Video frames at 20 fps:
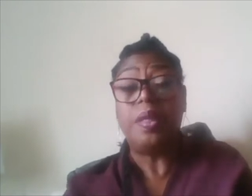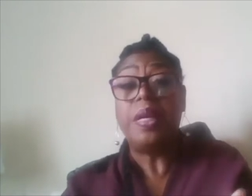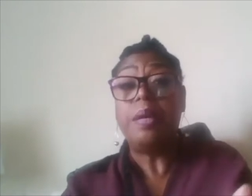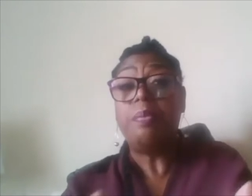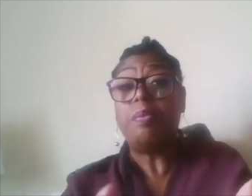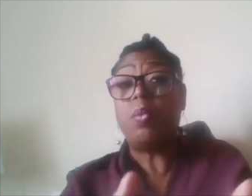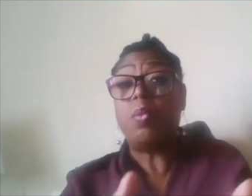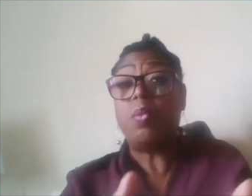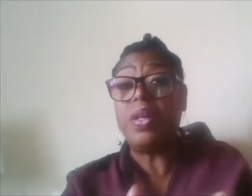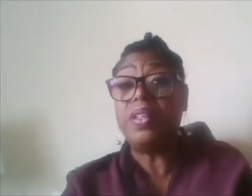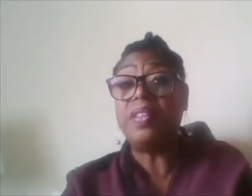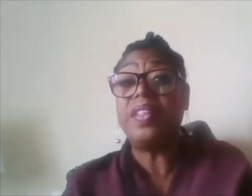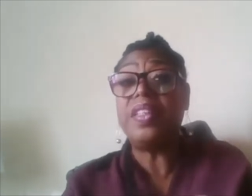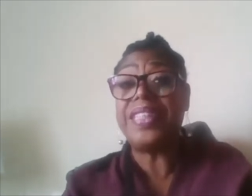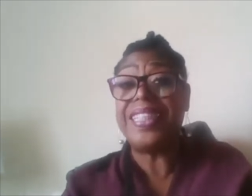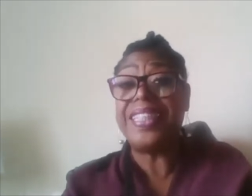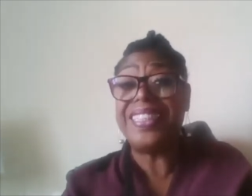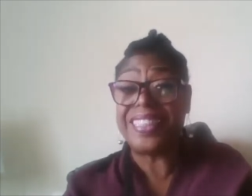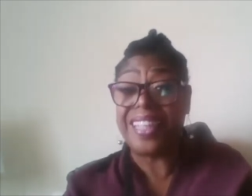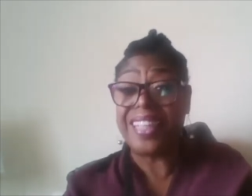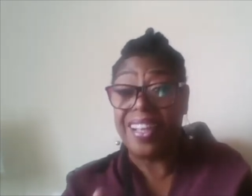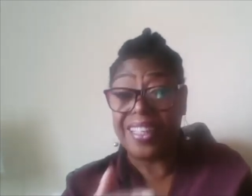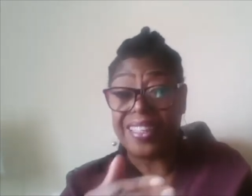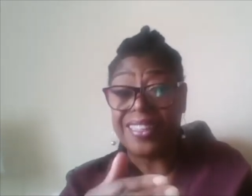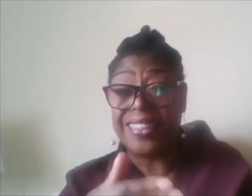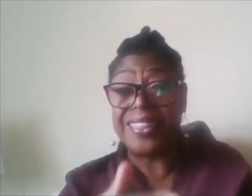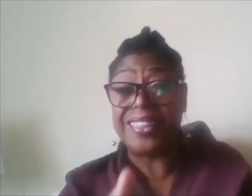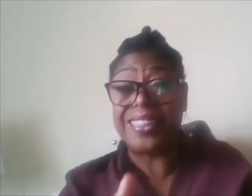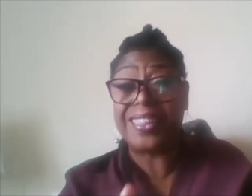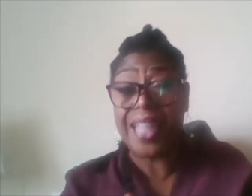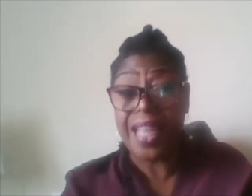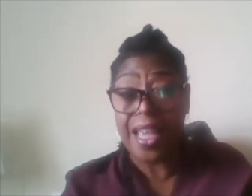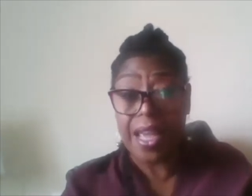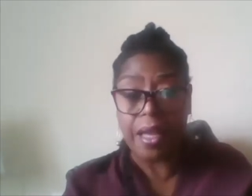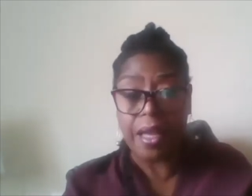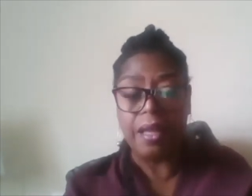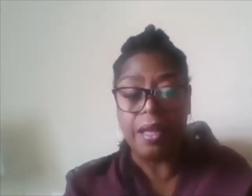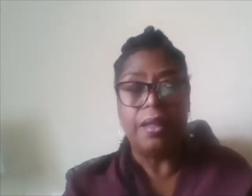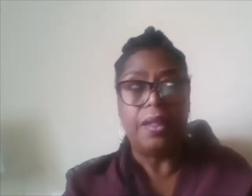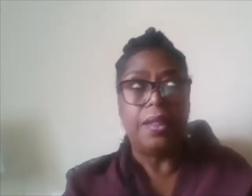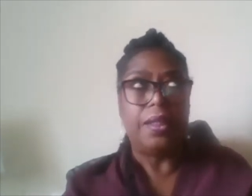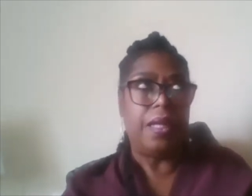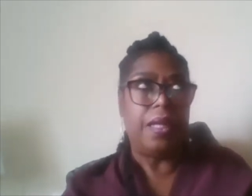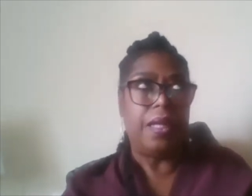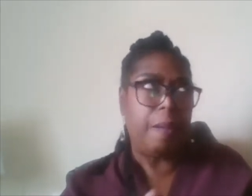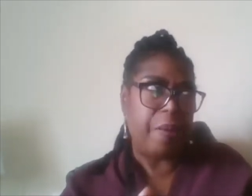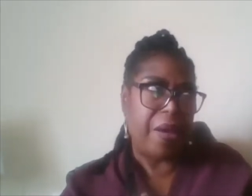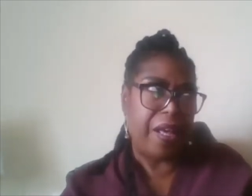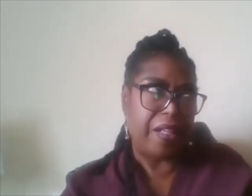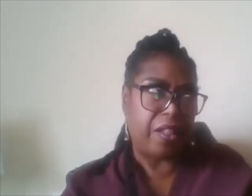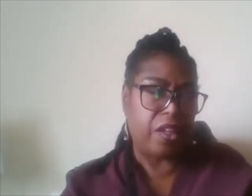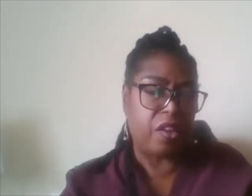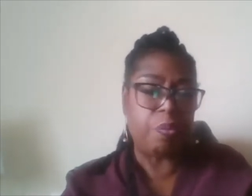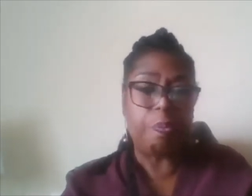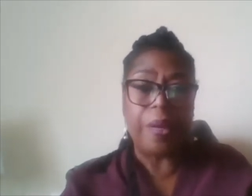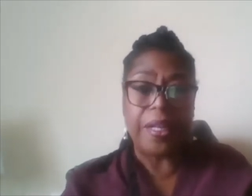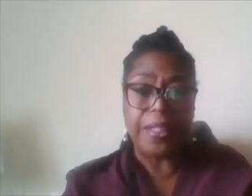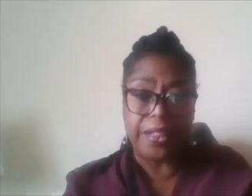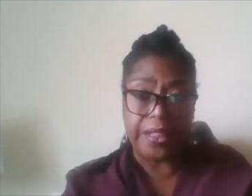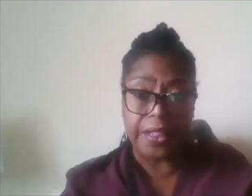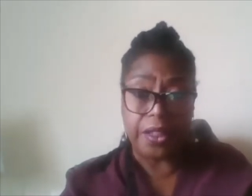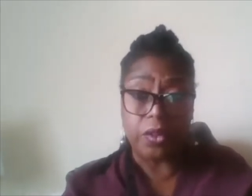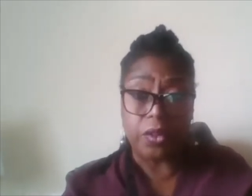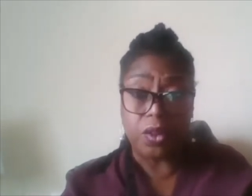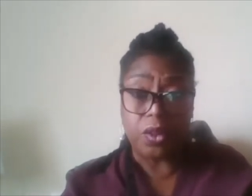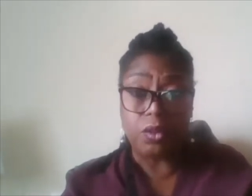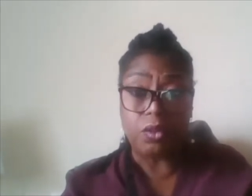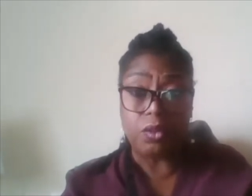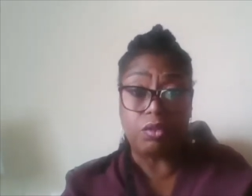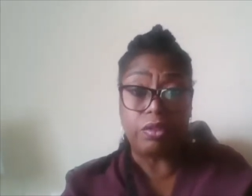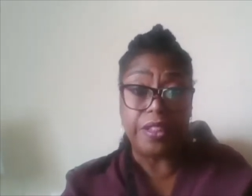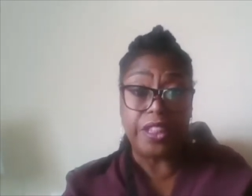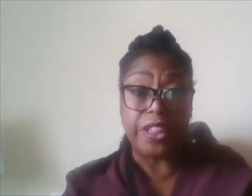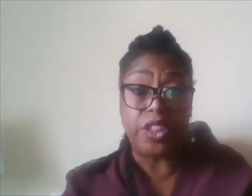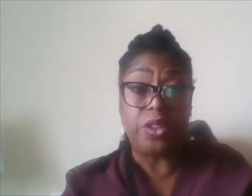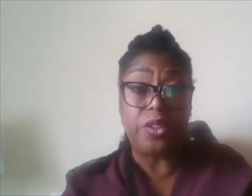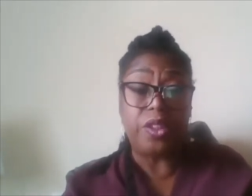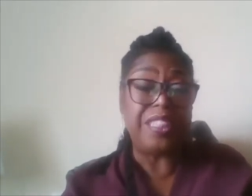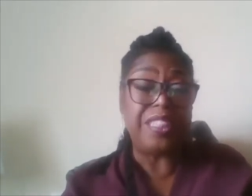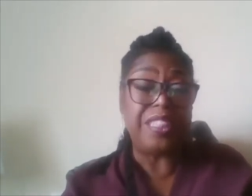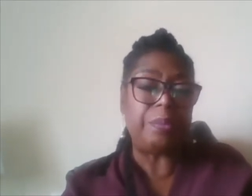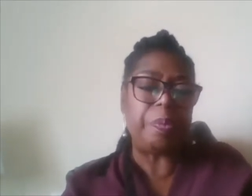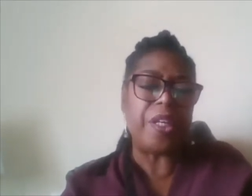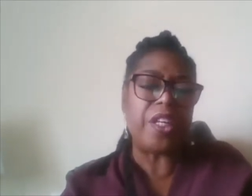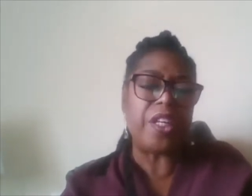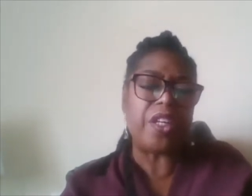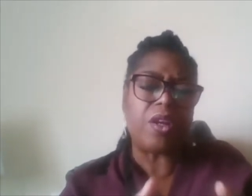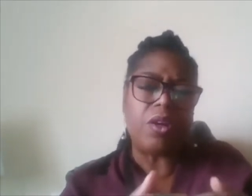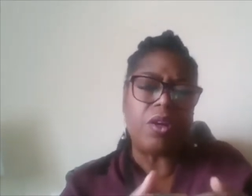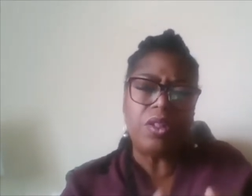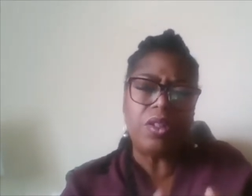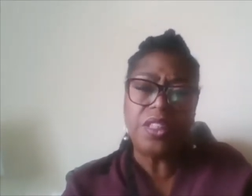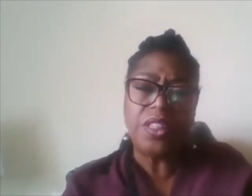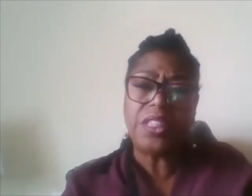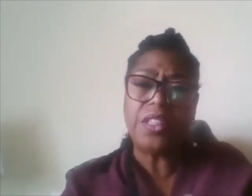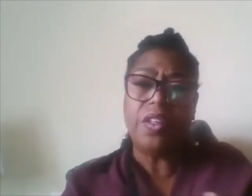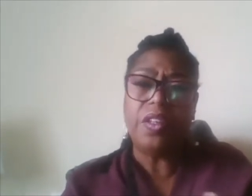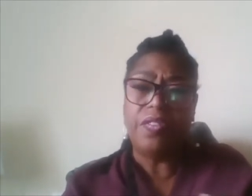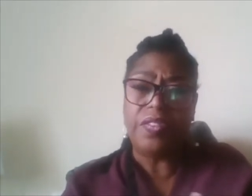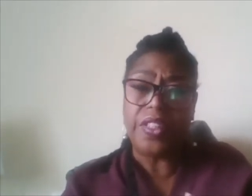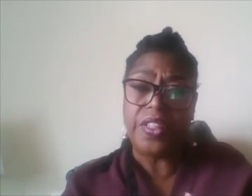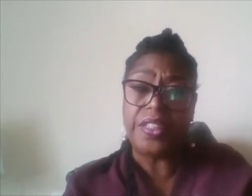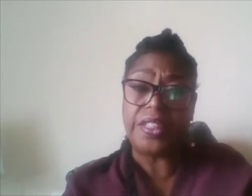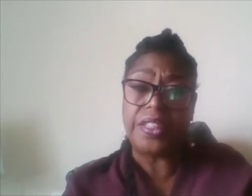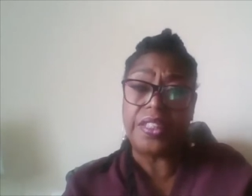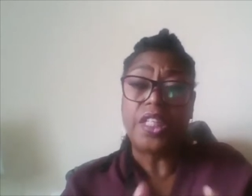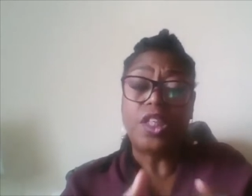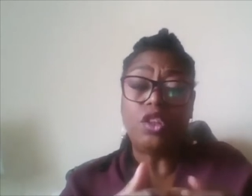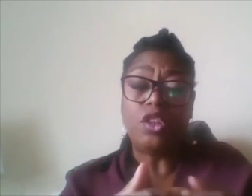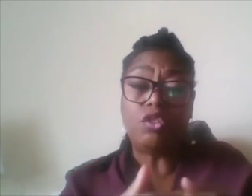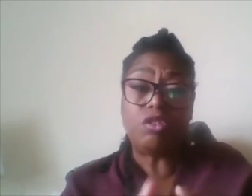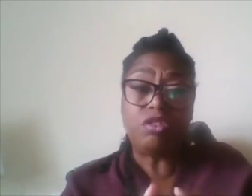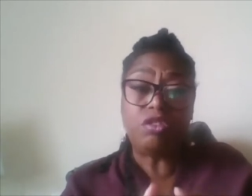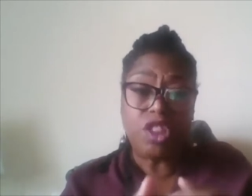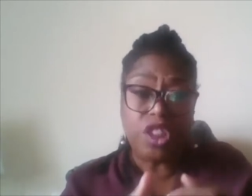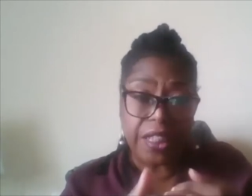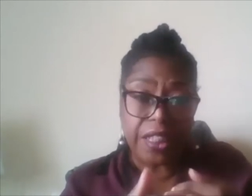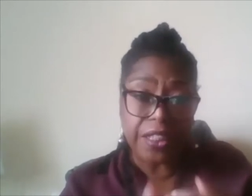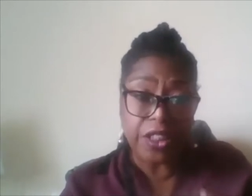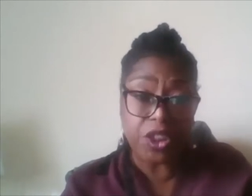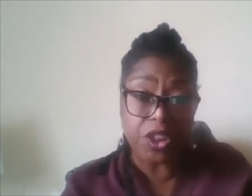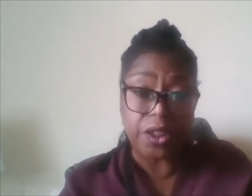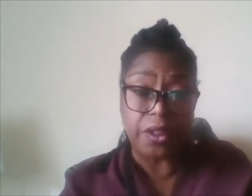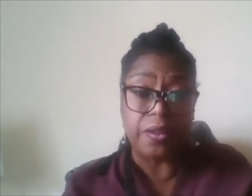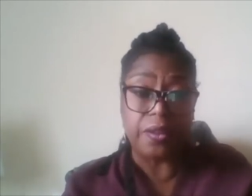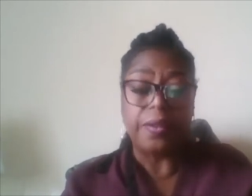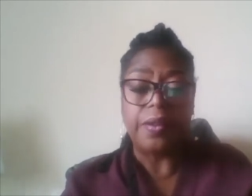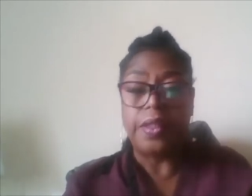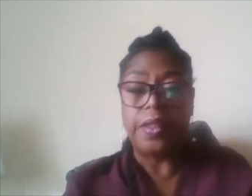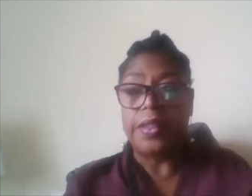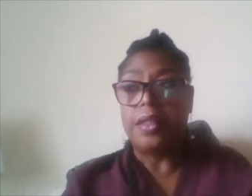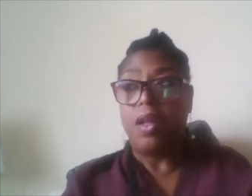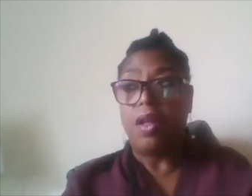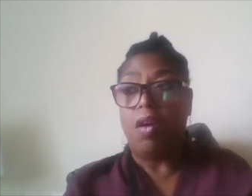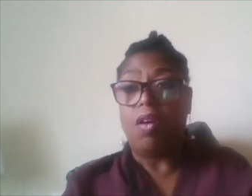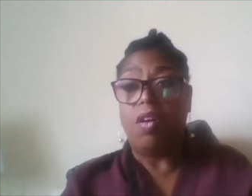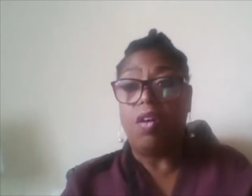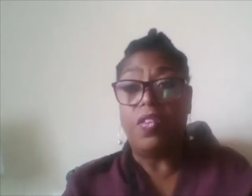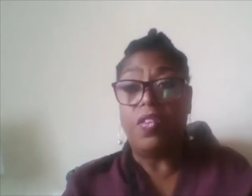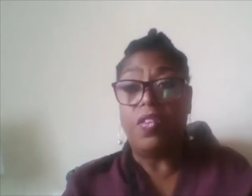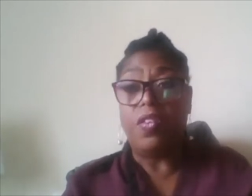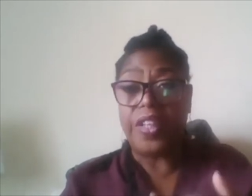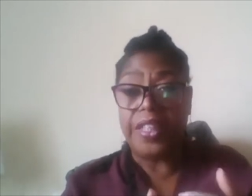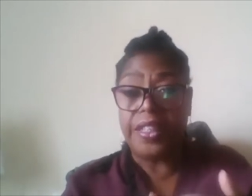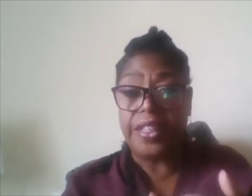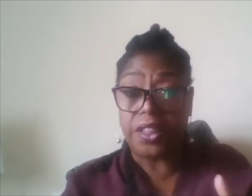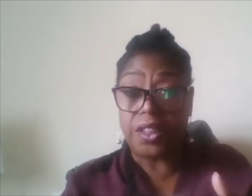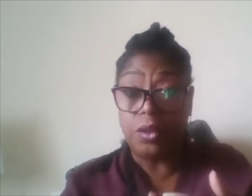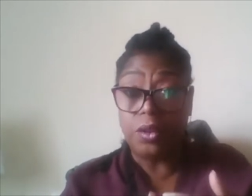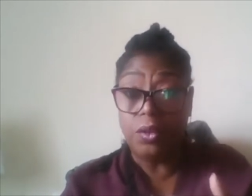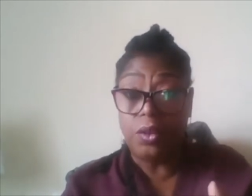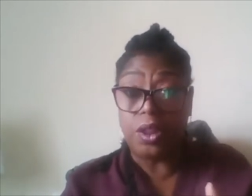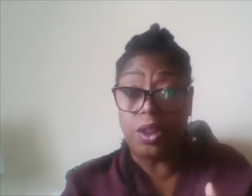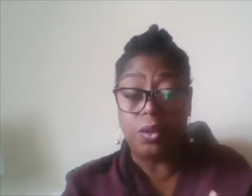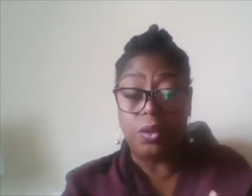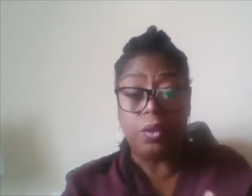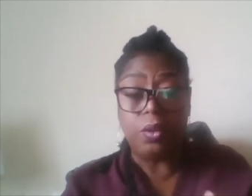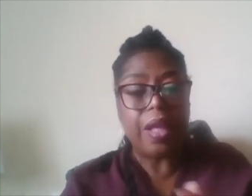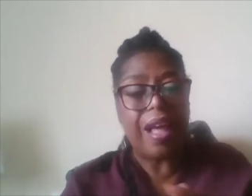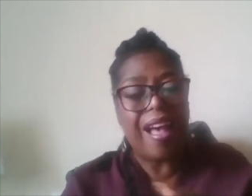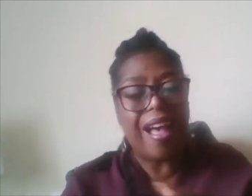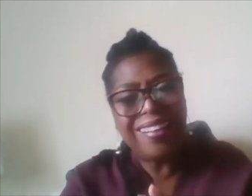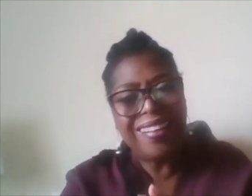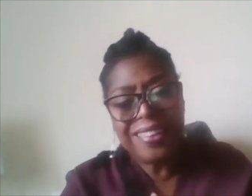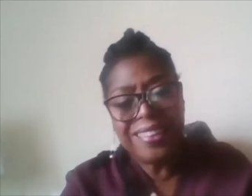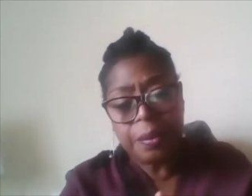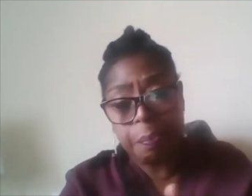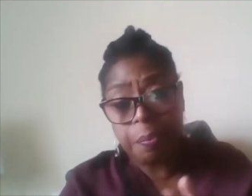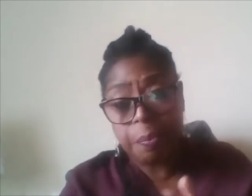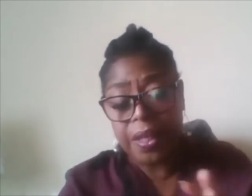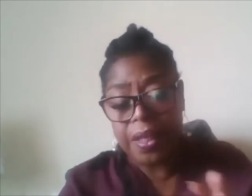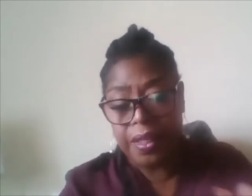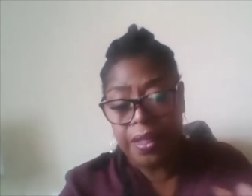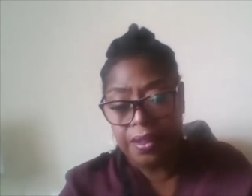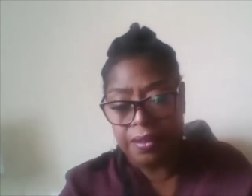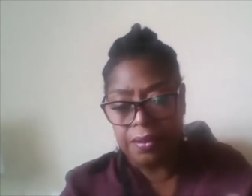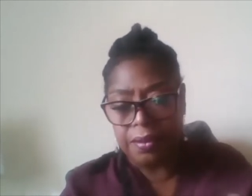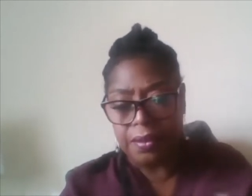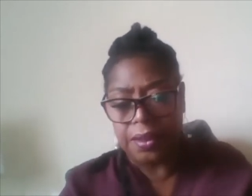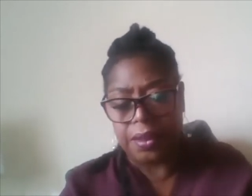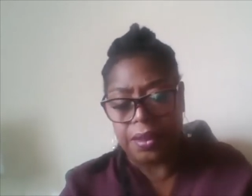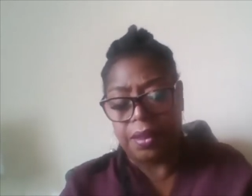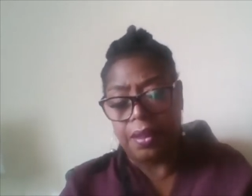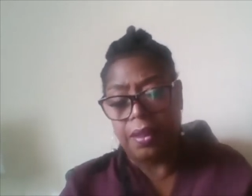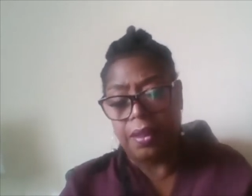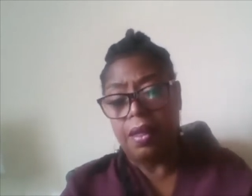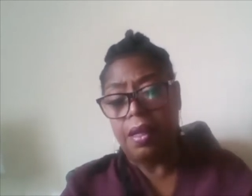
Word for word: But one of the things that I can say about the Pentecostal credit union is because of this tradition of Isusu that underpins